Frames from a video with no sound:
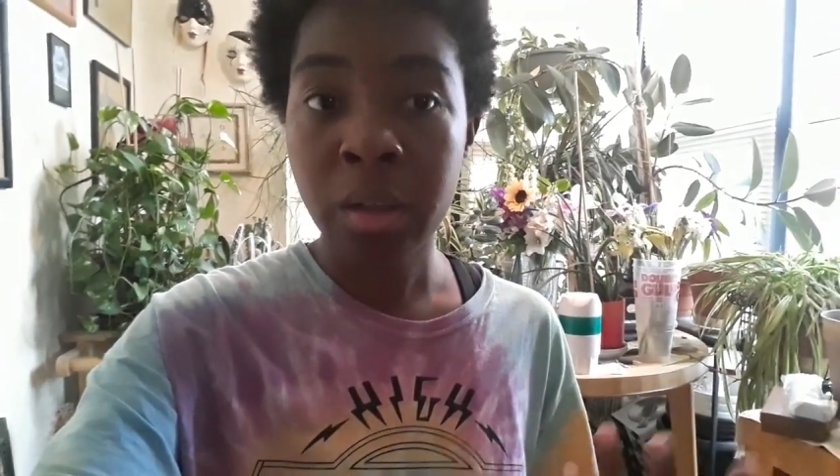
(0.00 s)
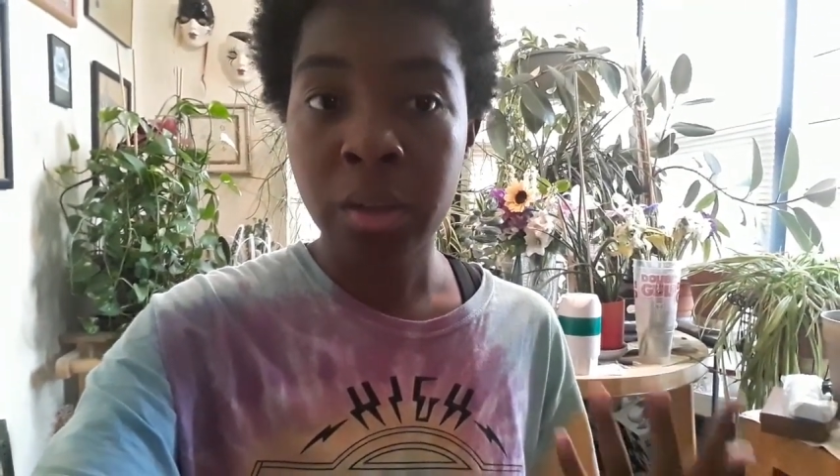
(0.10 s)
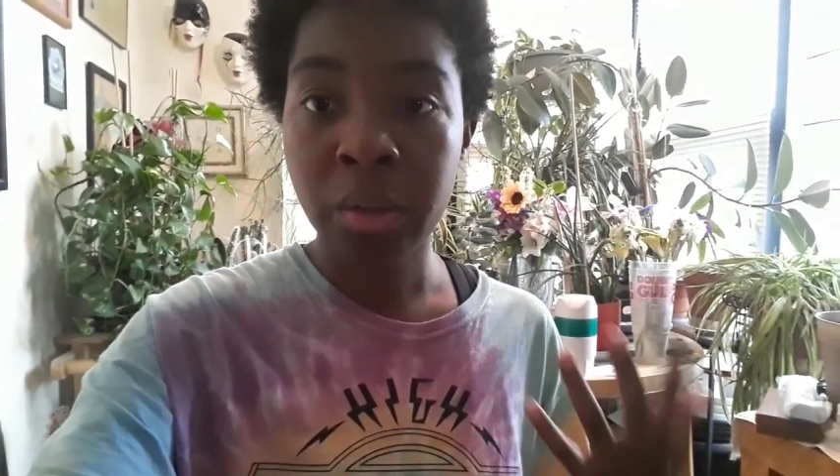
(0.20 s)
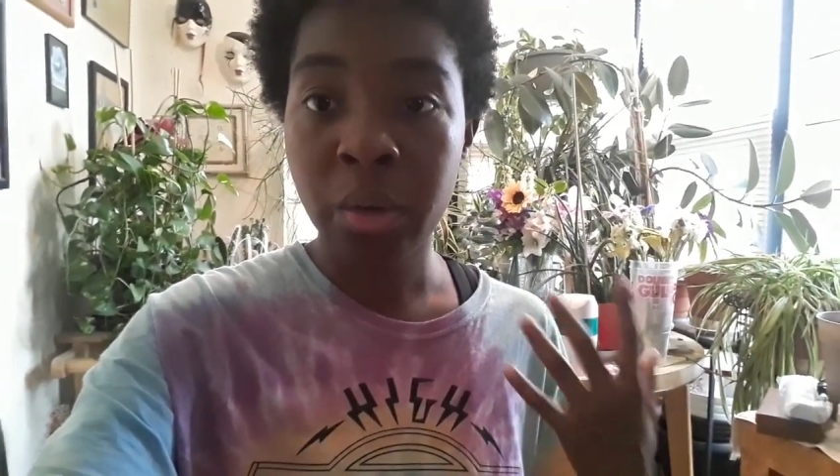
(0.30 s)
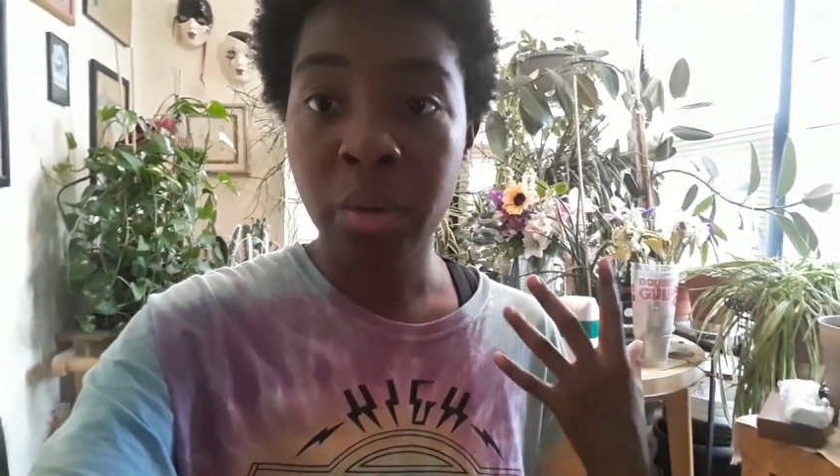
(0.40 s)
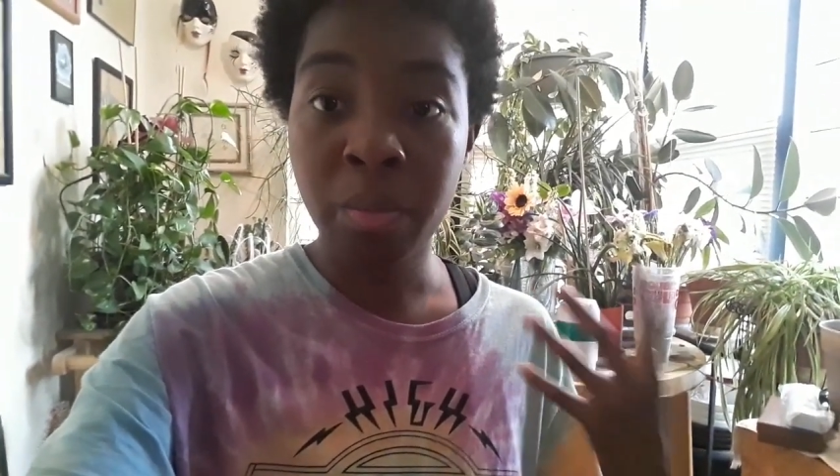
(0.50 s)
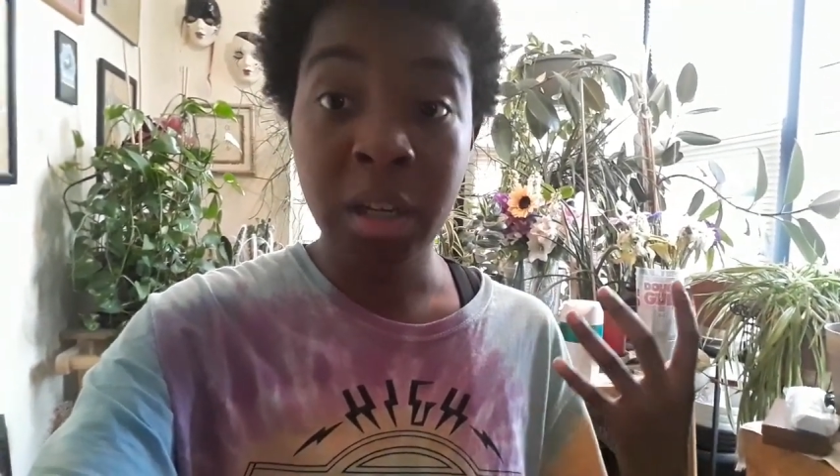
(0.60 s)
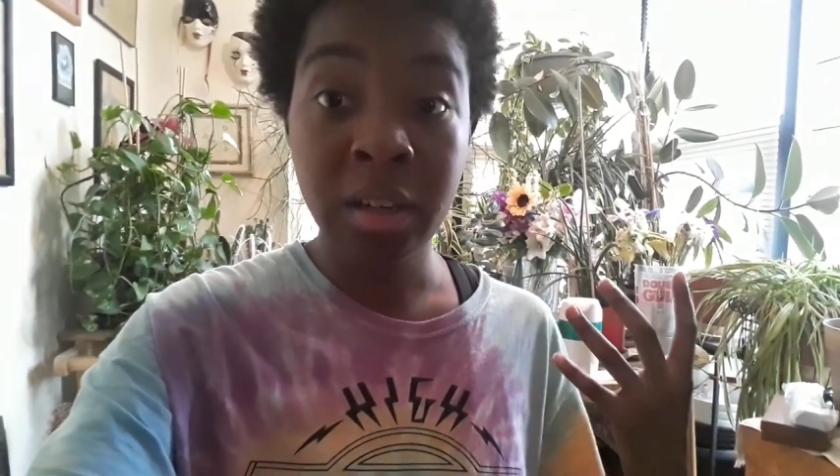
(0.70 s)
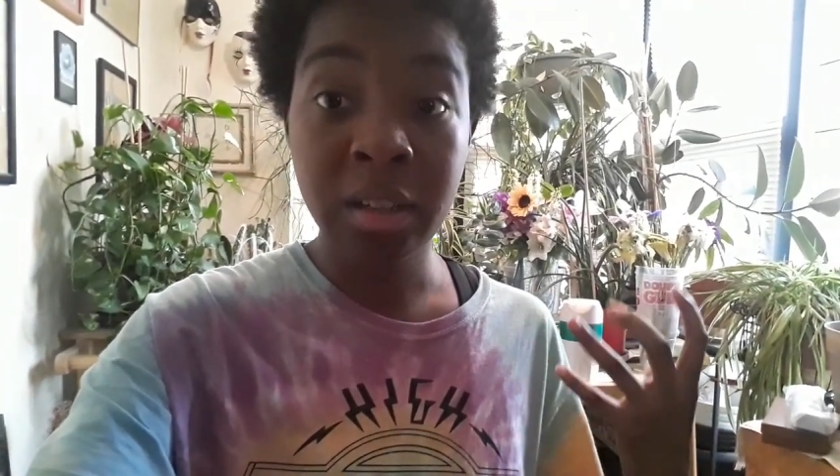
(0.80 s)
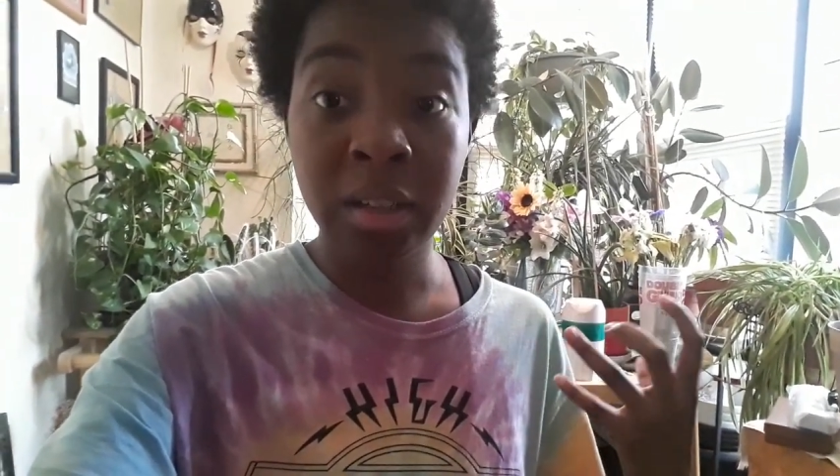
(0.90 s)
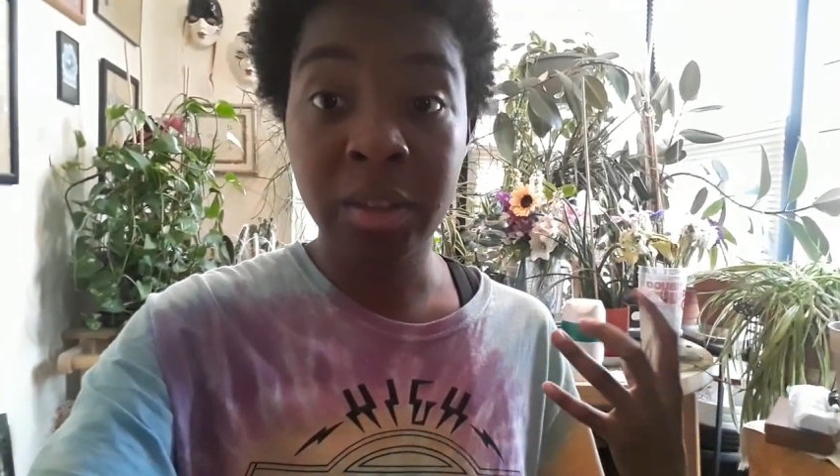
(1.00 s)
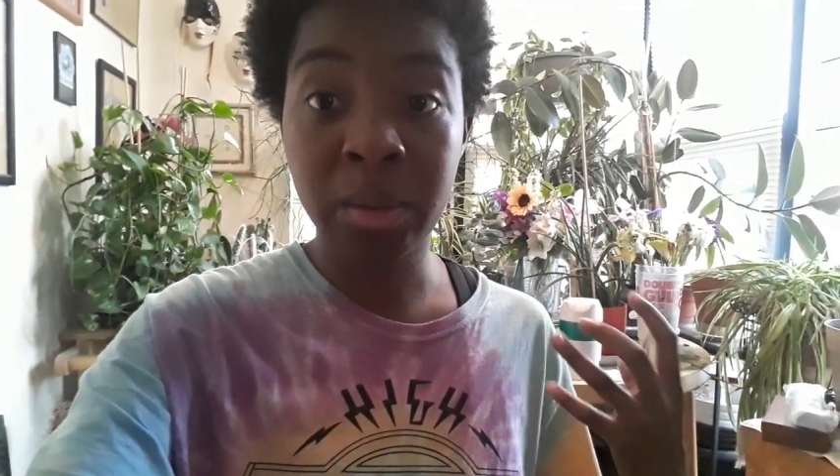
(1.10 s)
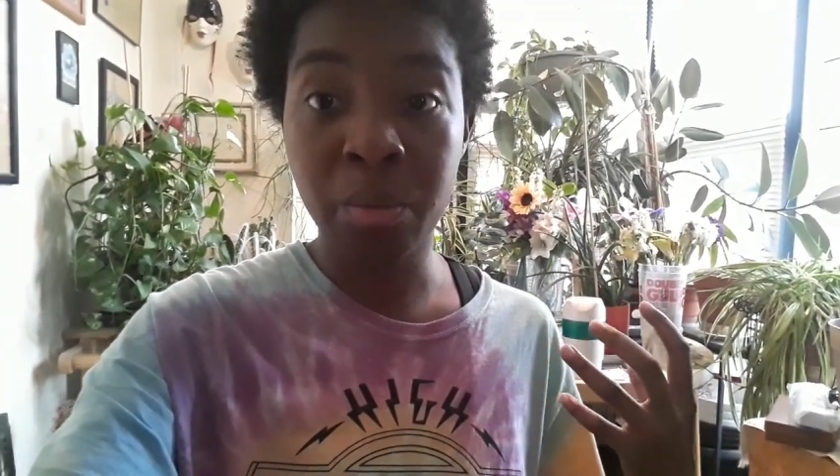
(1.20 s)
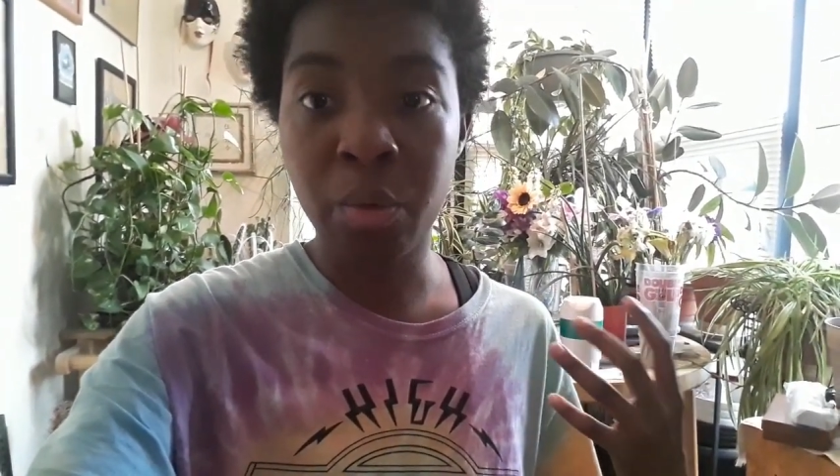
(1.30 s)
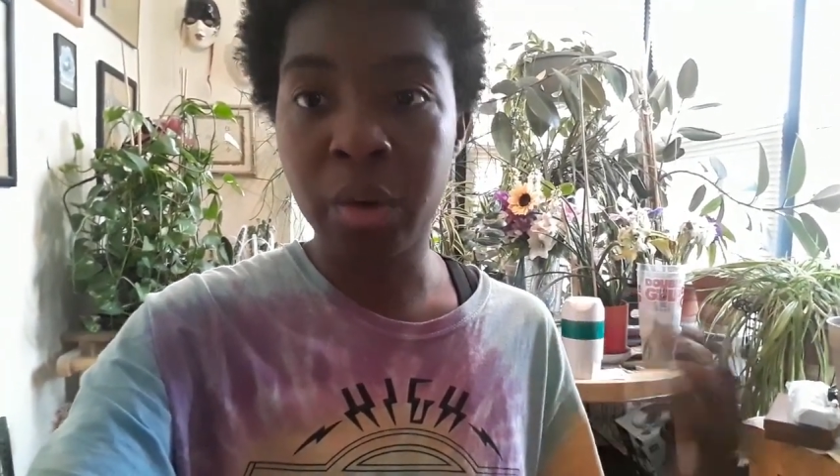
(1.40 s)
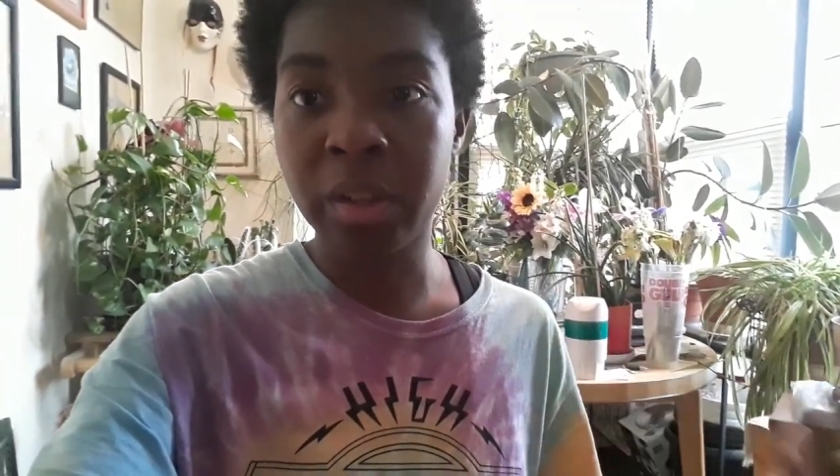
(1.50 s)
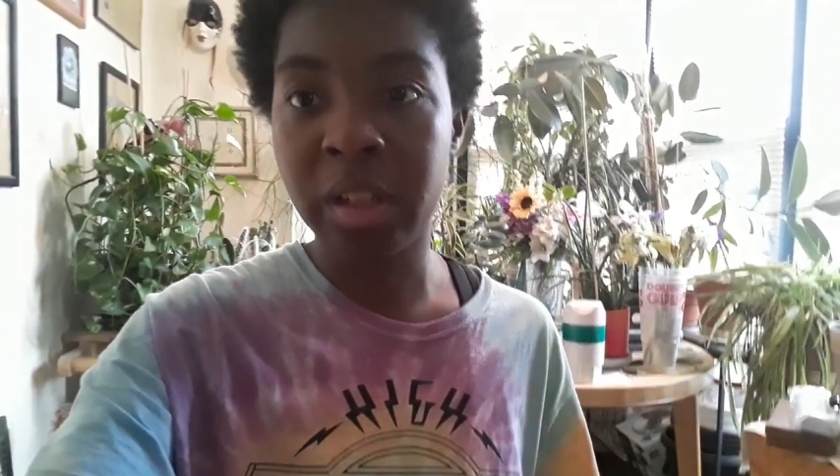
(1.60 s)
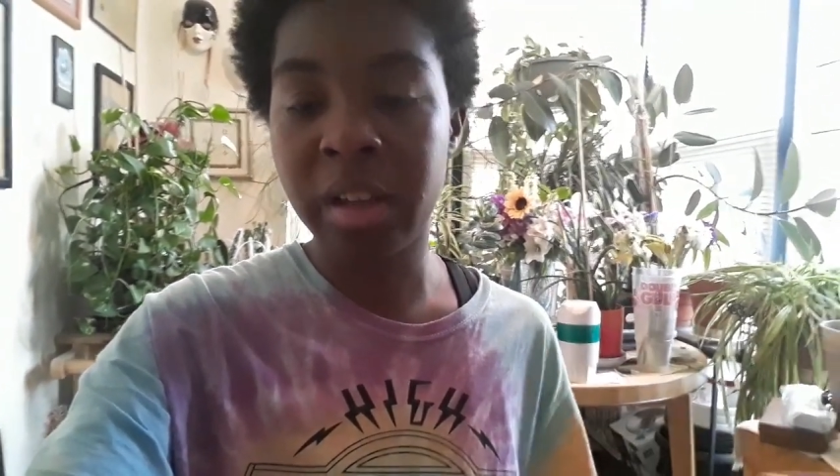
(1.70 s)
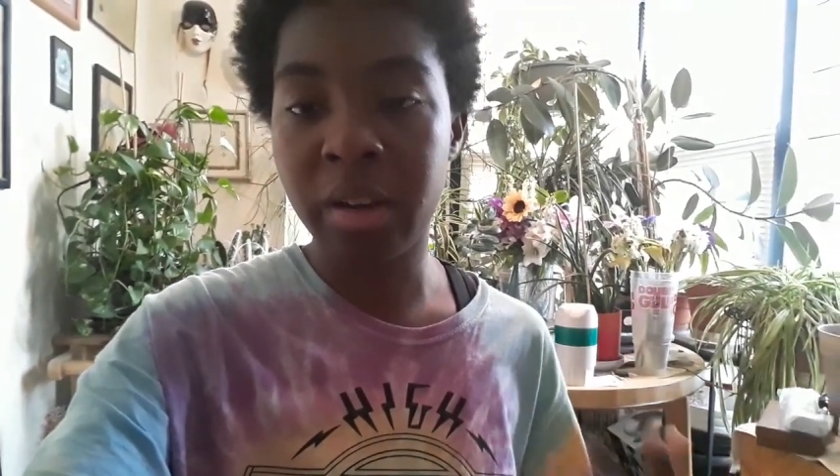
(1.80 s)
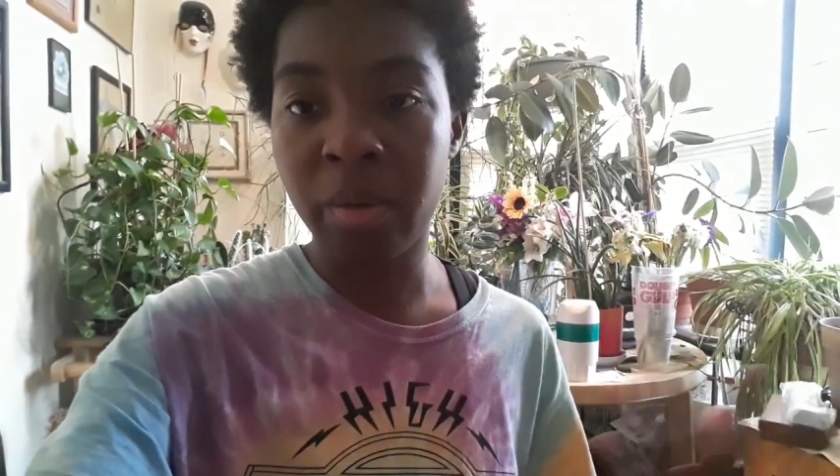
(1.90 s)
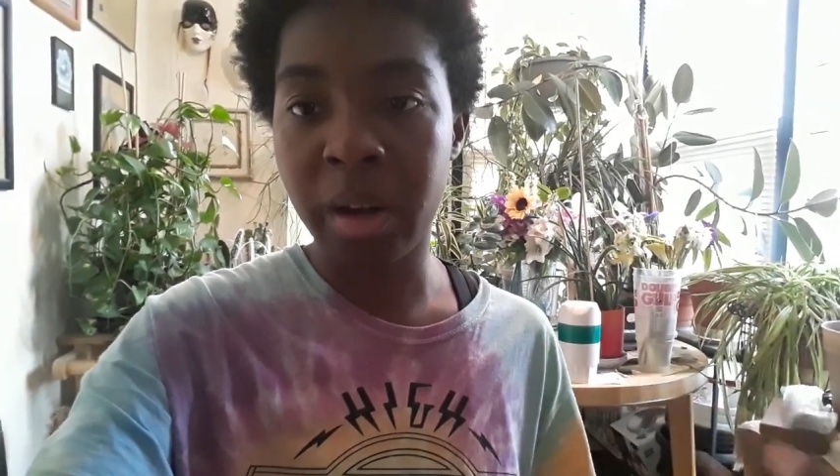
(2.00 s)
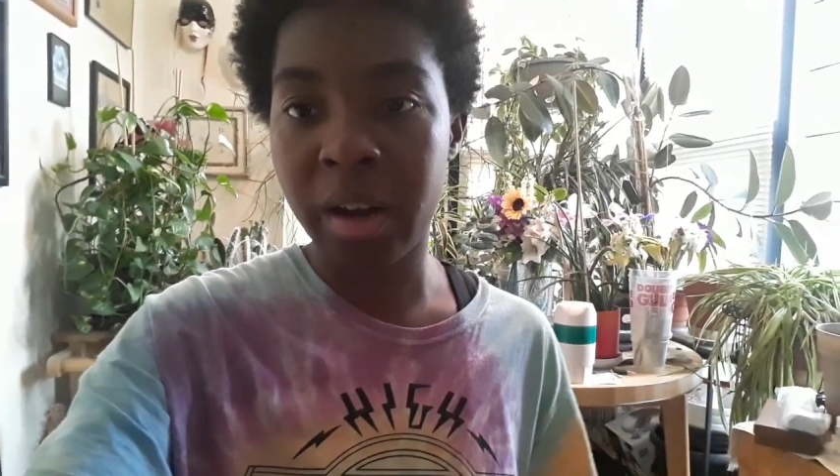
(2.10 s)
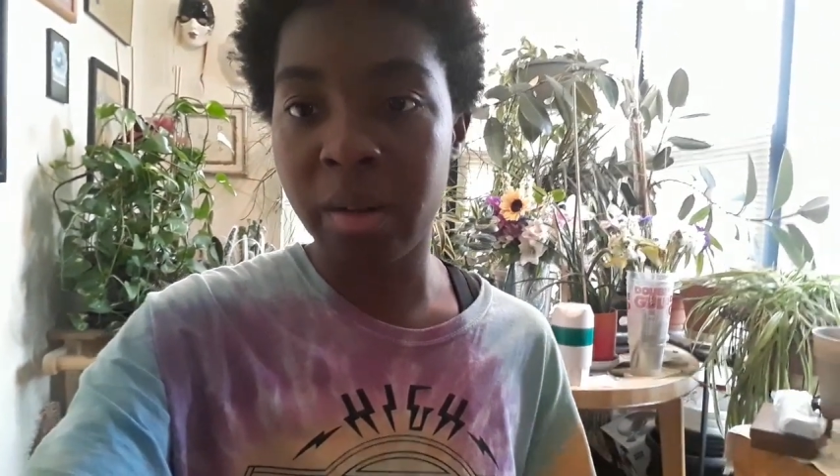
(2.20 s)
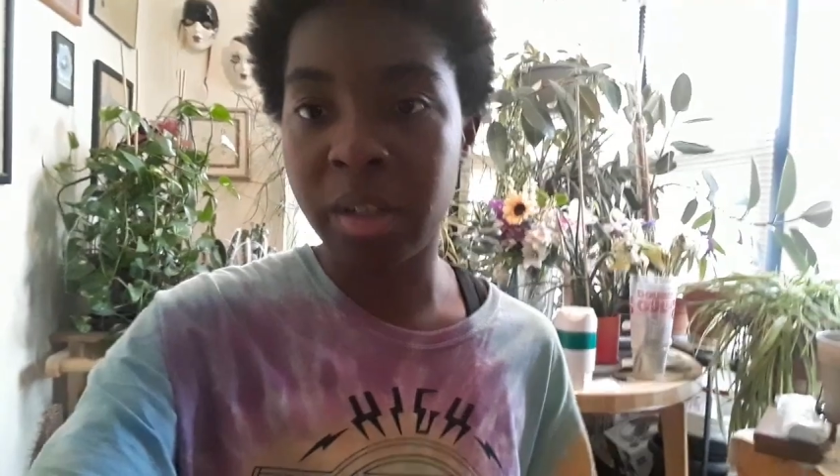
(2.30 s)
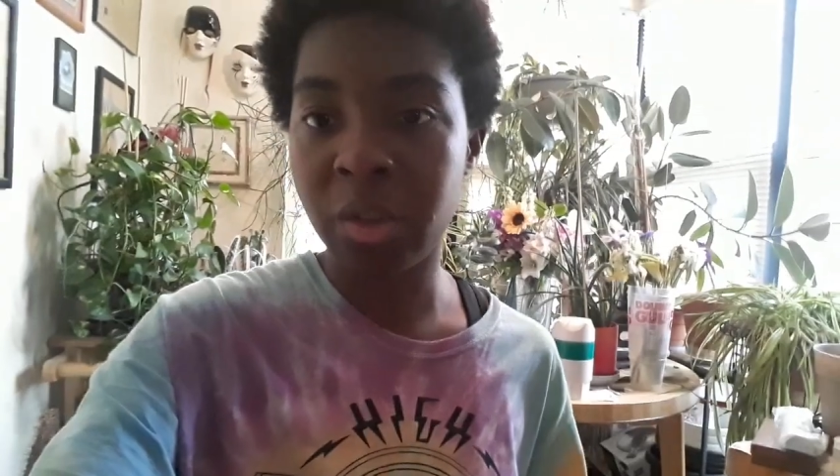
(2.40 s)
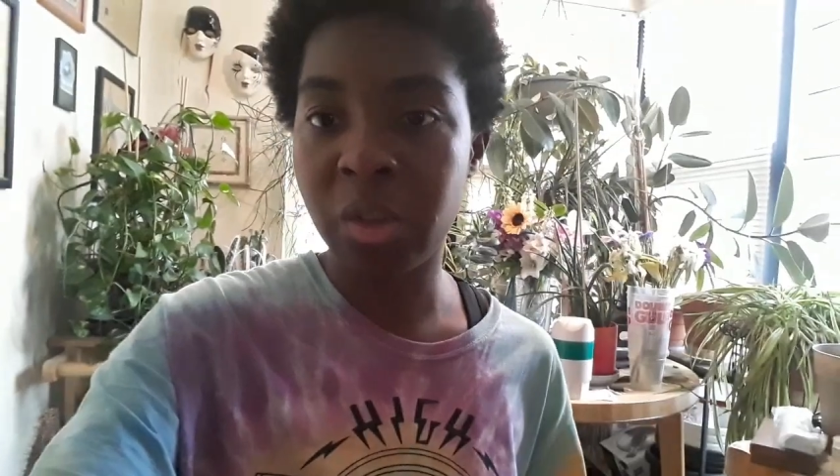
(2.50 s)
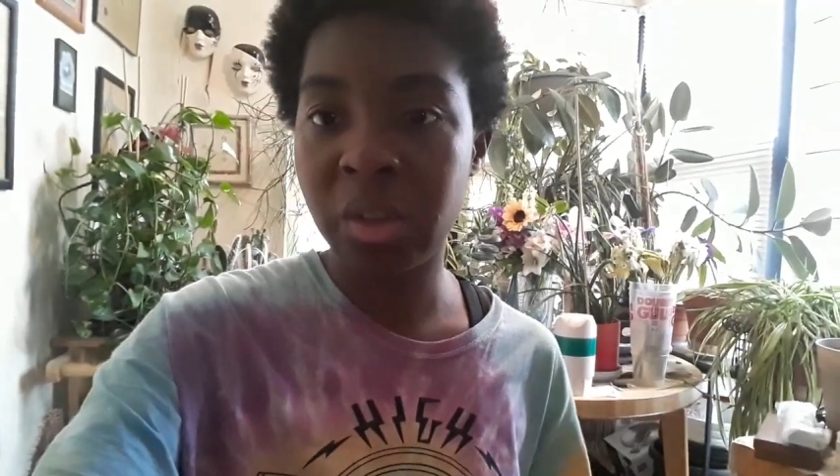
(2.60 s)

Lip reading: So Mina does some more digging around and she